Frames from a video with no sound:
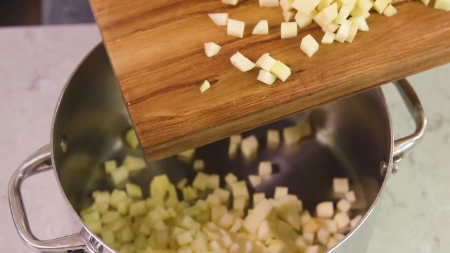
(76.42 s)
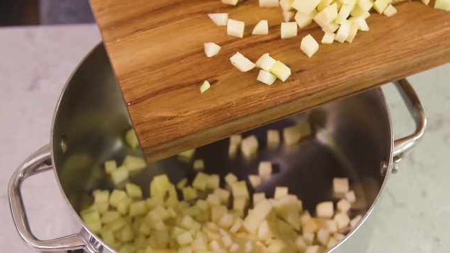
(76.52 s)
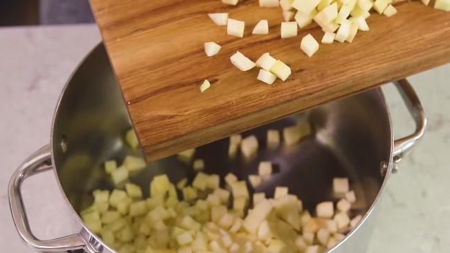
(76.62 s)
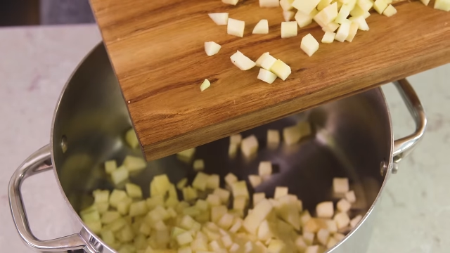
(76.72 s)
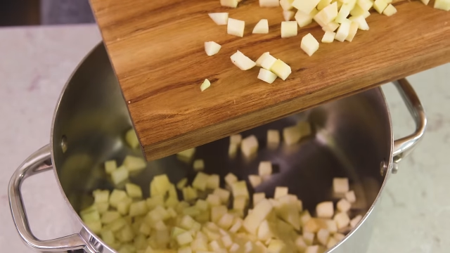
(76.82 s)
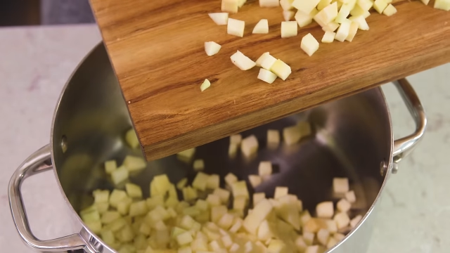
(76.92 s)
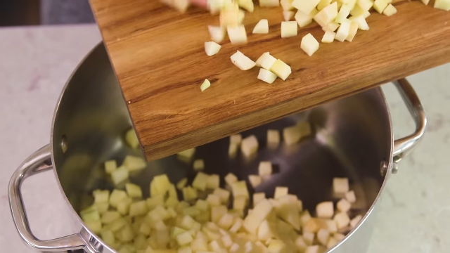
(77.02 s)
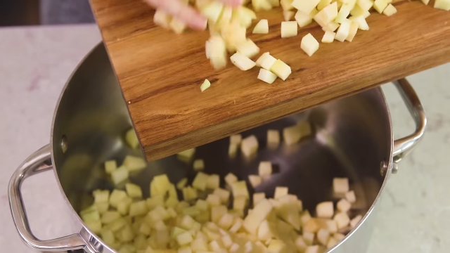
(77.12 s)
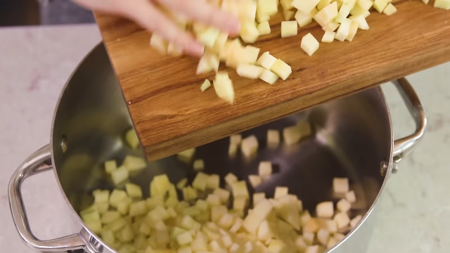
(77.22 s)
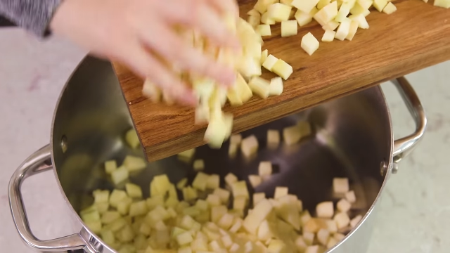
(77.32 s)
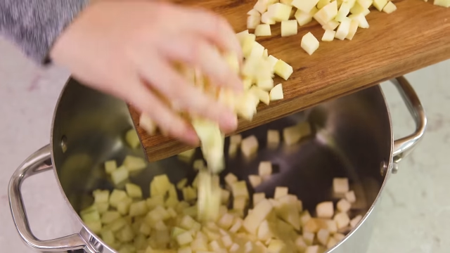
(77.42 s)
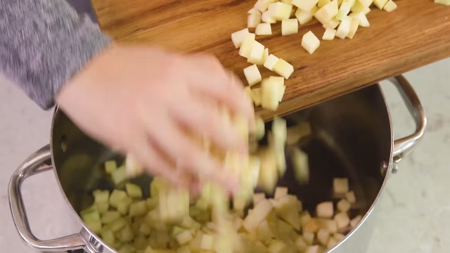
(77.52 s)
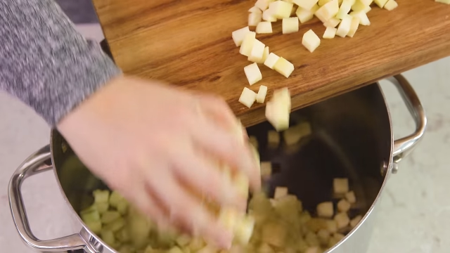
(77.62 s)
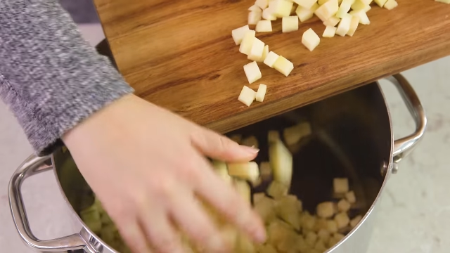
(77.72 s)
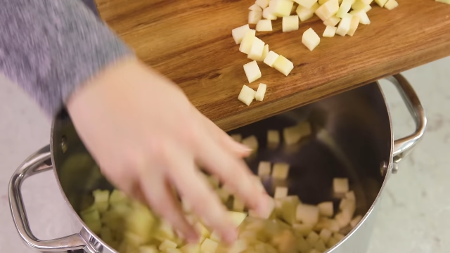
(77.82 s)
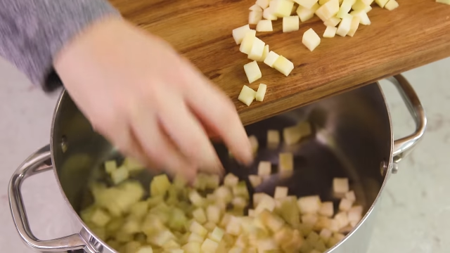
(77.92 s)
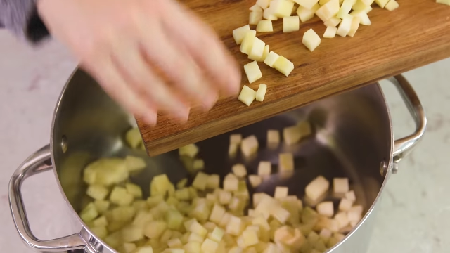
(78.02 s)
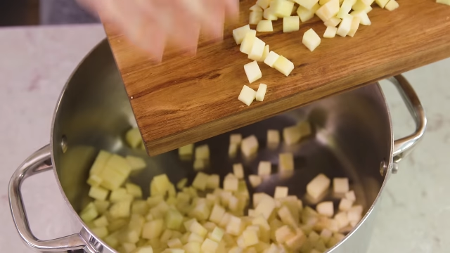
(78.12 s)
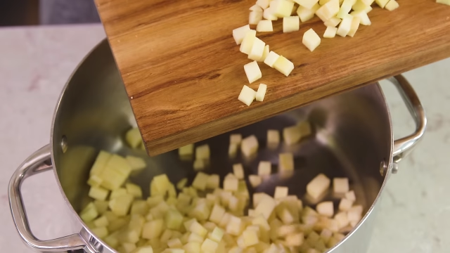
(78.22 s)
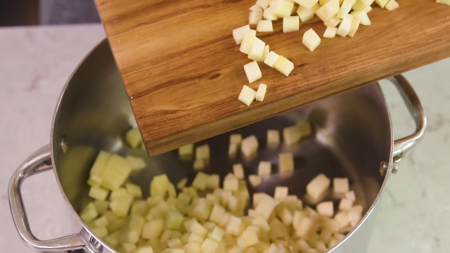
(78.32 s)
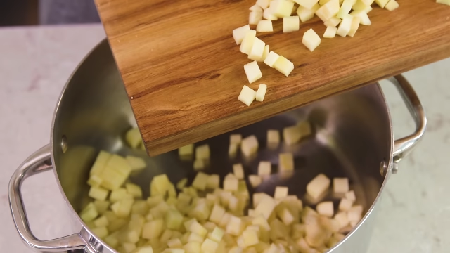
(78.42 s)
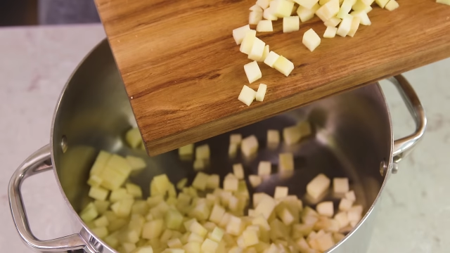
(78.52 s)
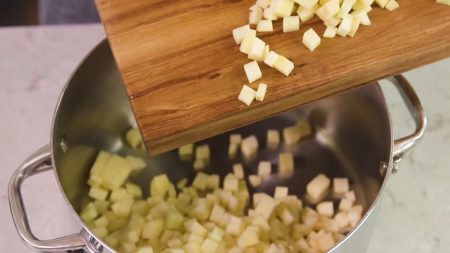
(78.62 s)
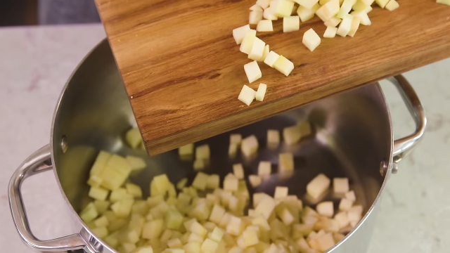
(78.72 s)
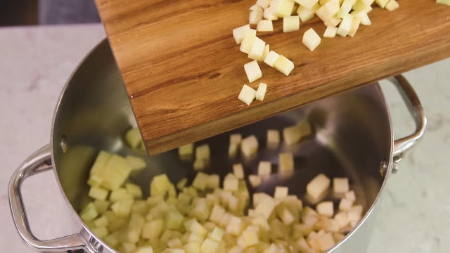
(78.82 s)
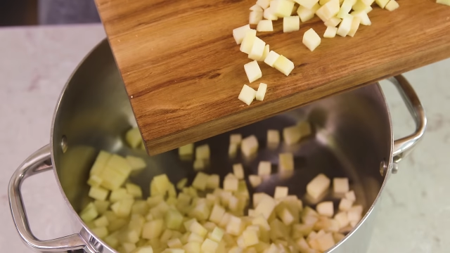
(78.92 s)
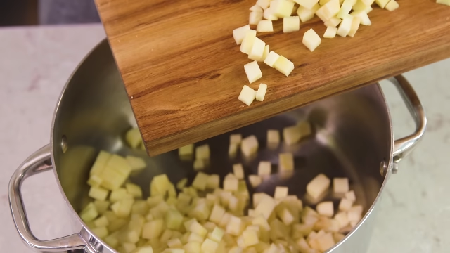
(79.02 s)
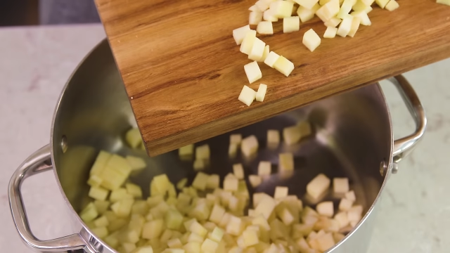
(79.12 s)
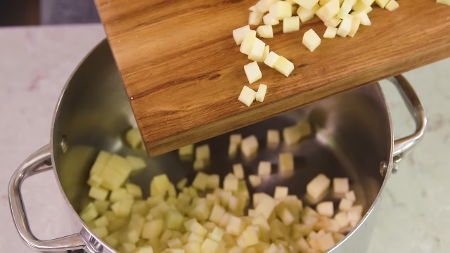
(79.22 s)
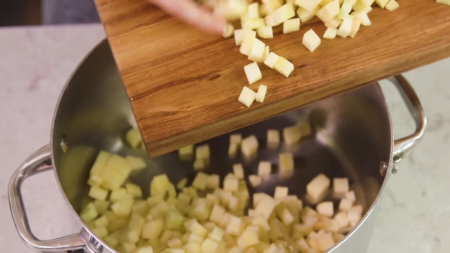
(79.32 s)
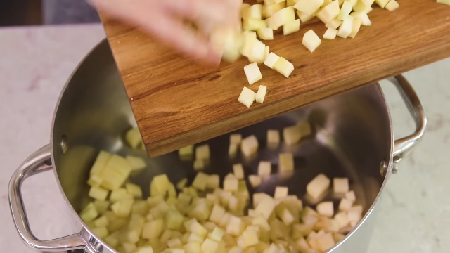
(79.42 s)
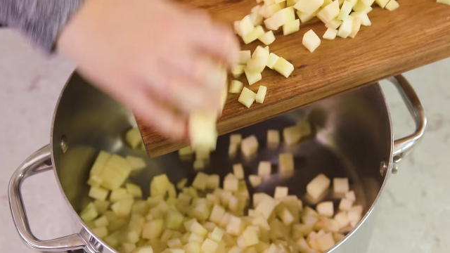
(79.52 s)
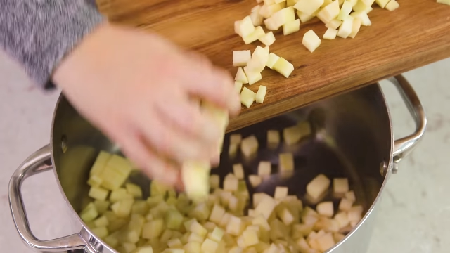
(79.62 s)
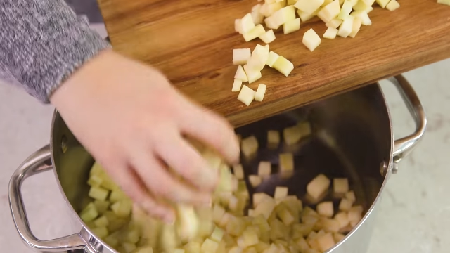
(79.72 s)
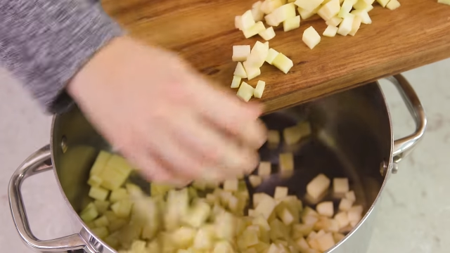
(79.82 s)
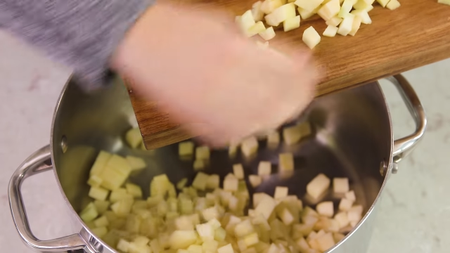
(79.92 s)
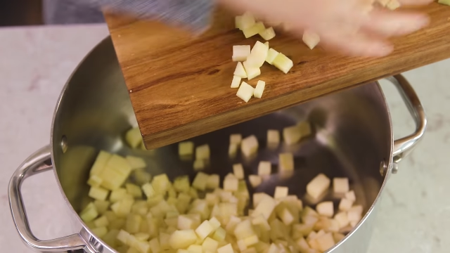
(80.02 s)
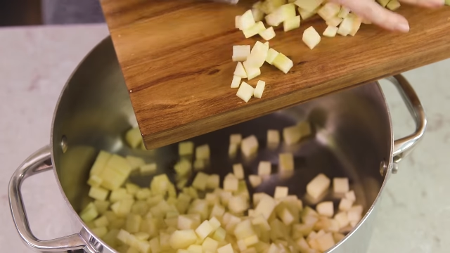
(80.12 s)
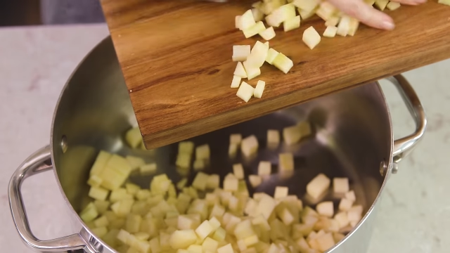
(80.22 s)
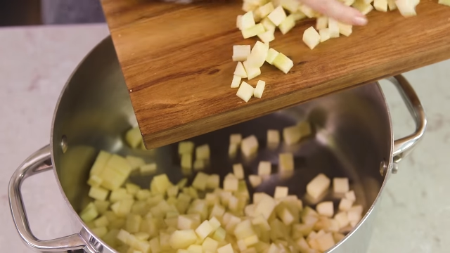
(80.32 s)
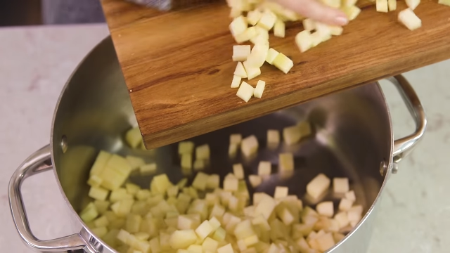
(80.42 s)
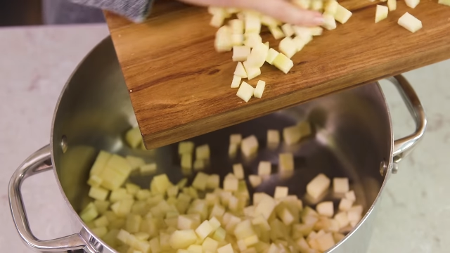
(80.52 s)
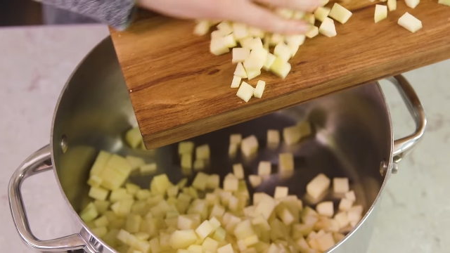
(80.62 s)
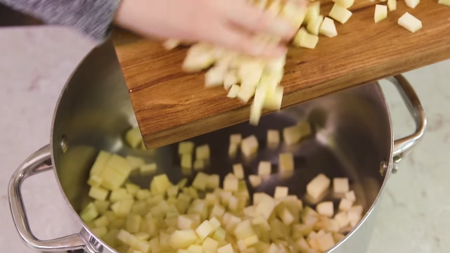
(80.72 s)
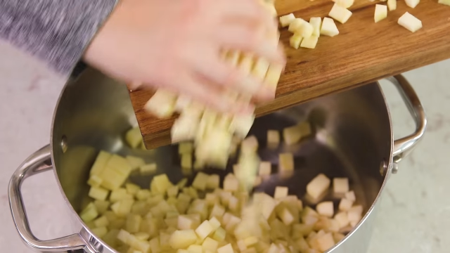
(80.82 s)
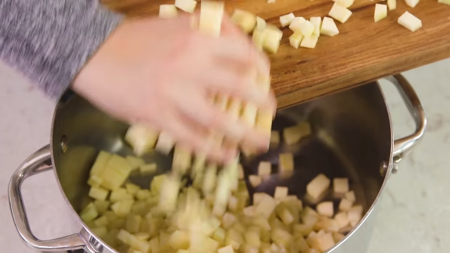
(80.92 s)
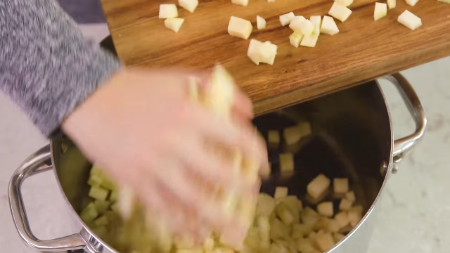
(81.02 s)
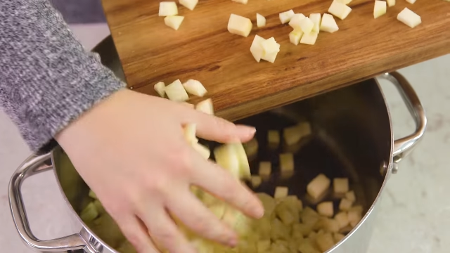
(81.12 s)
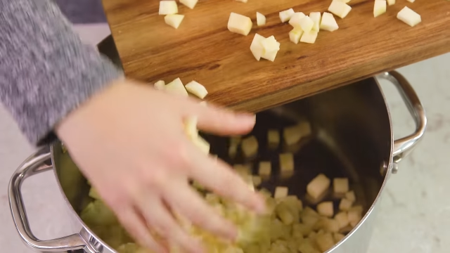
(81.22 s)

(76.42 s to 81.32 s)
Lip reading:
(no speaker visible)